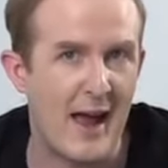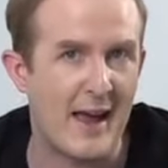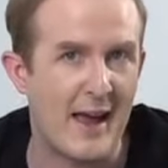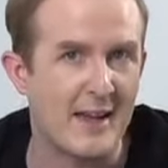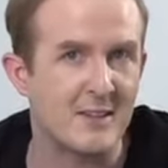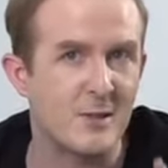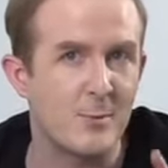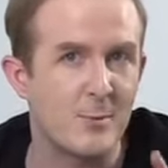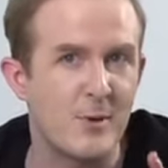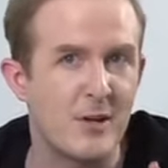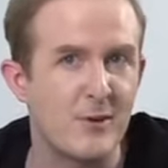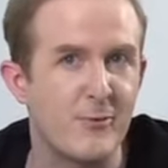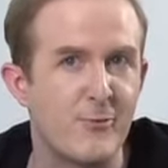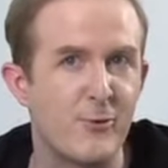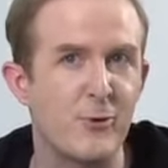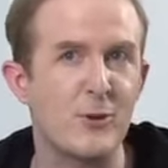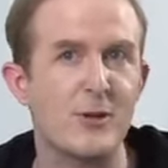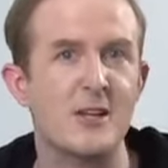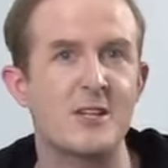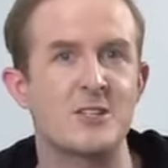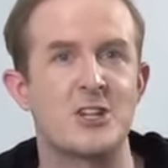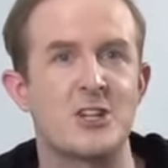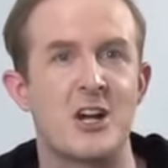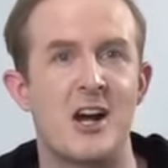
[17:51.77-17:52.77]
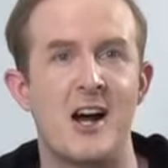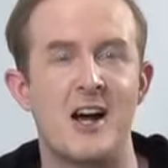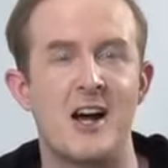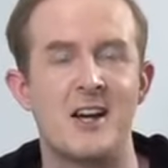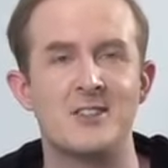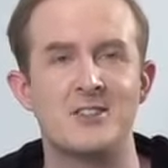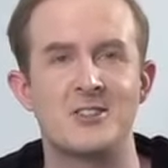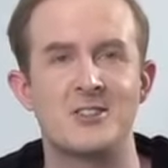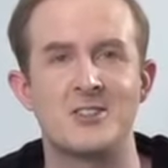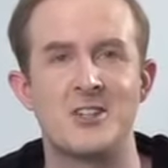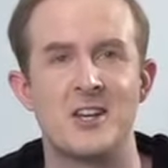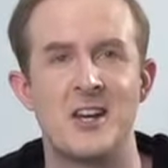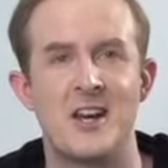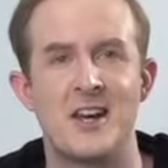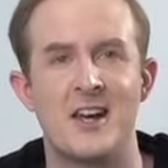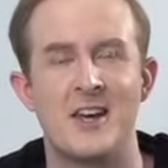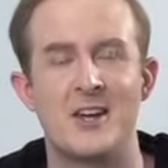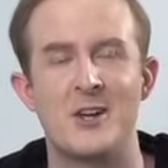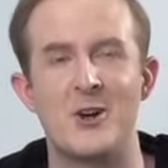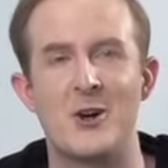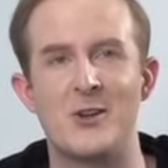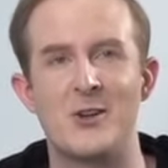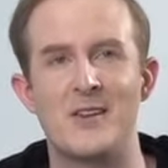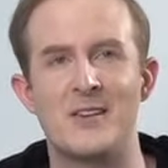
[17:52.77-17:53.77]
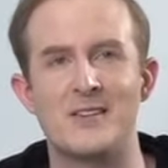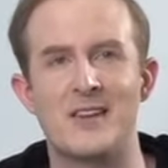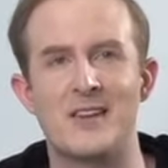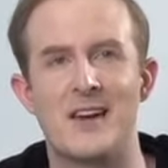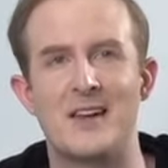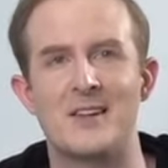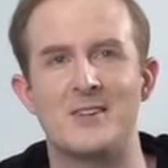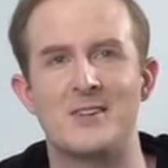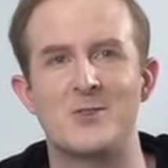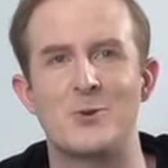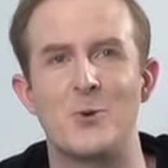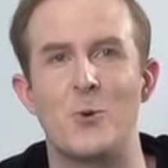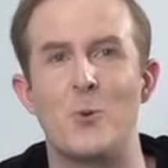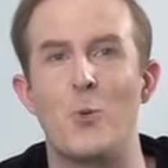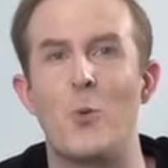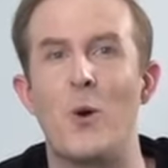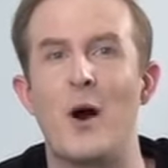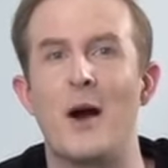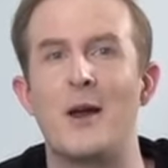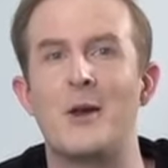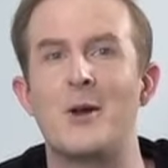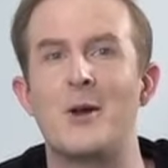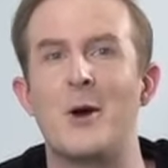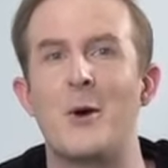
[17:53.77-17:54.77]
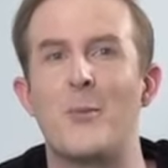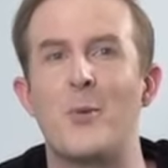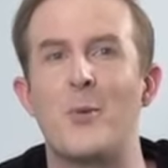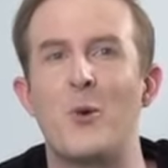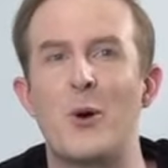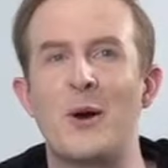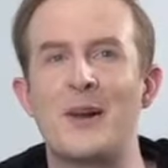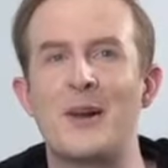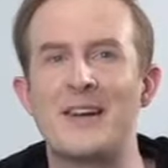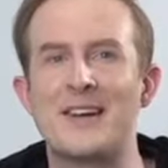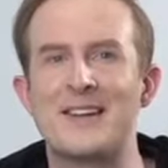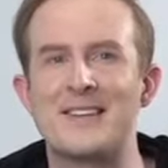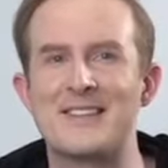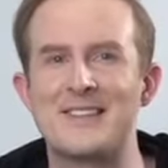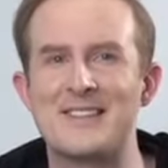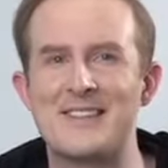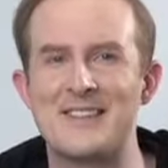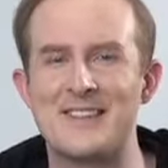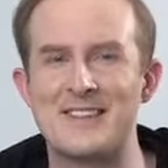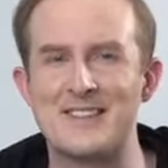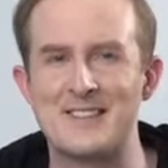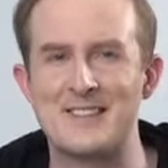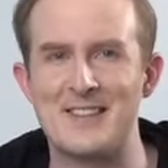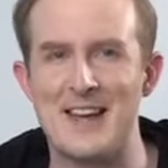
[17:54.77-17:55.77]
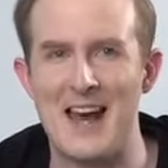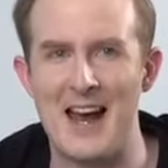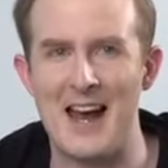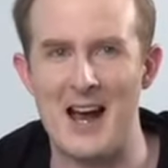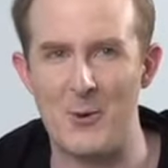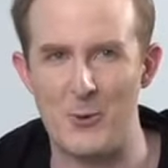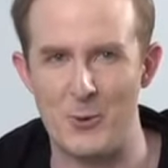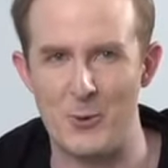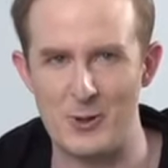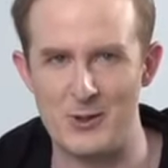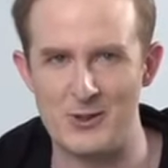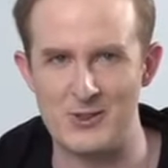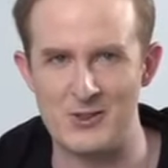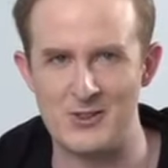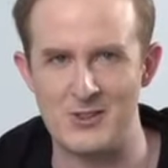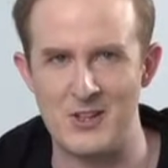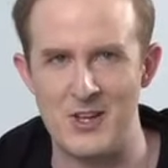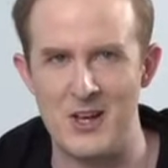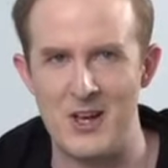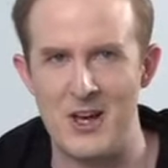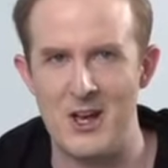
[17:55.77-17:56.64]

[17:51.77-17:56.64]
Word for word: And to be fully charged, it only takes 1.6 hours.